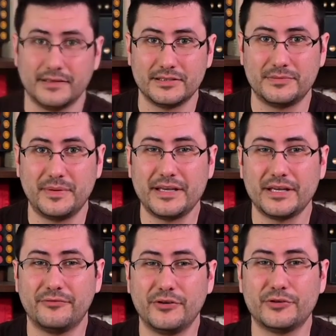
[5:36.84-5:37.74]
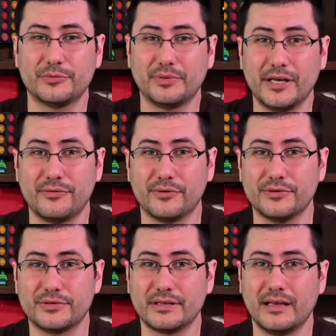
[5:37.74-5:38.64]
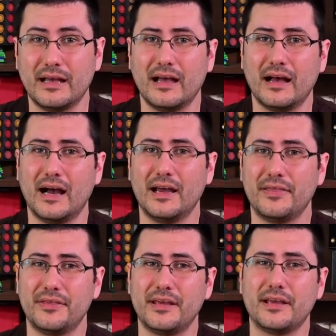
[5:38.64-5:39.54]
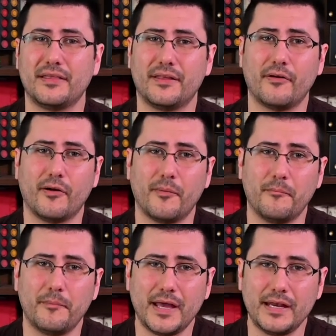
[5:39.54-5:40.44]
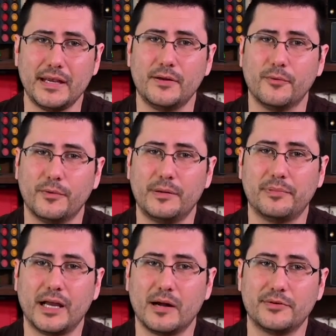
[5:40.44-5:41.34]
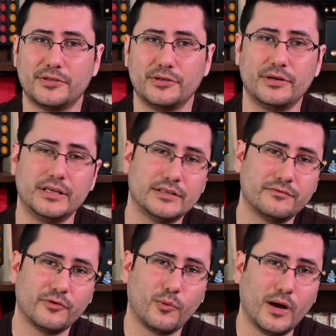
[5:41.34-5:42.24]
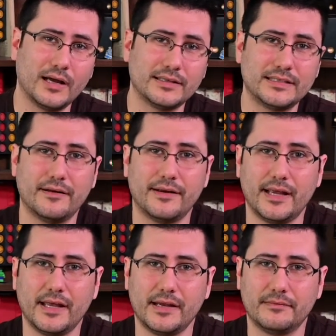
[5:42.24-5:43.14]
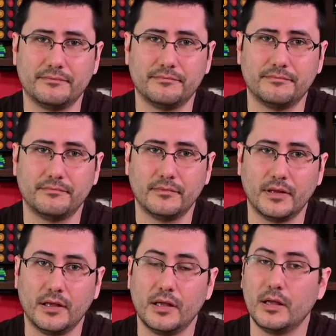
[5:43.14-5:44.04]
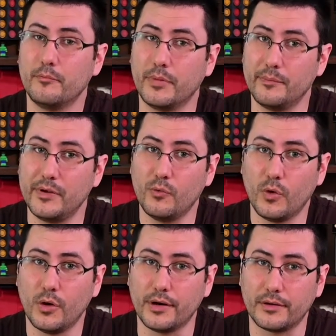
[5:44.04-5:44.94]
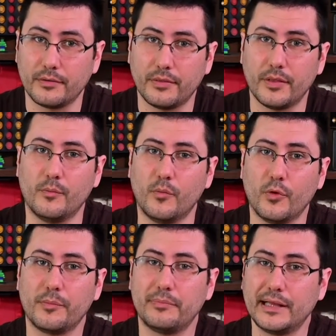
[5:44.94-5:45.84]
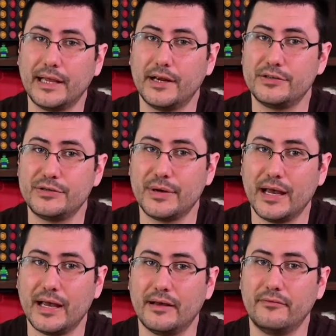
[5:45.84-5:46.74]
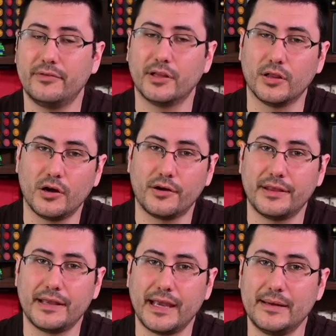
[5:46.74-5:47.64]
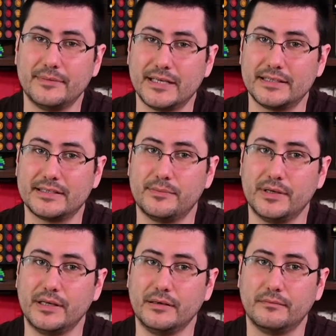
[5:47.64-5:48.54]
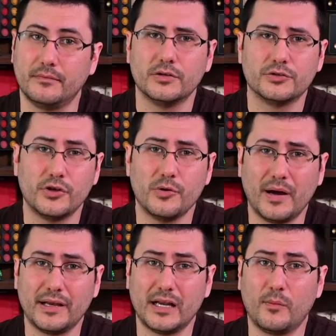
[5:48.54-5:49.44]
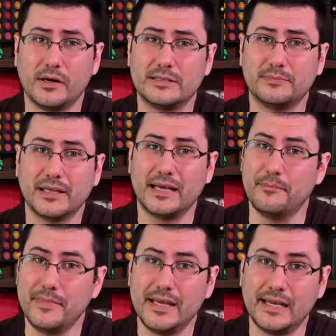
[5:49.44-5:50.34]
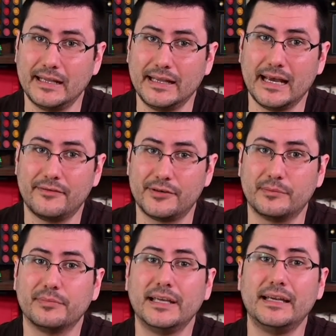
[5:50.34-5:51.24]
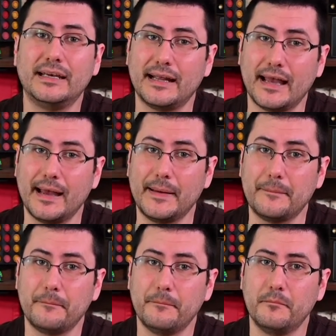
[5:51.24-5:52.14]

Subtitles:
Speaking of future playthroughs, I think there are many replay opportunities for Wild Serengeti. But be warned, the more players you have, the longer the game tends to be. So you might not want to play immediately after completing a game,